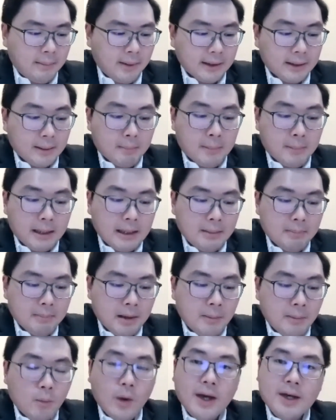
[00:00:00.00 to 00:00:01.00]
but the
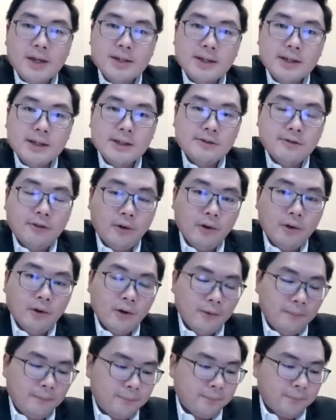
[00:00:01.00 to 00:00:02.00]
minimum wages
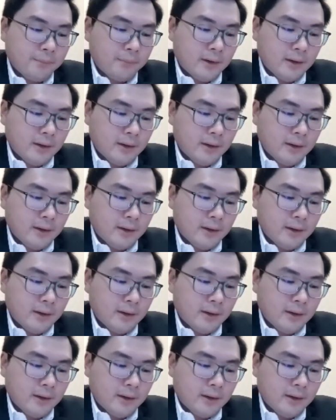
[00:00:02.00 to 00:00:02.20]
for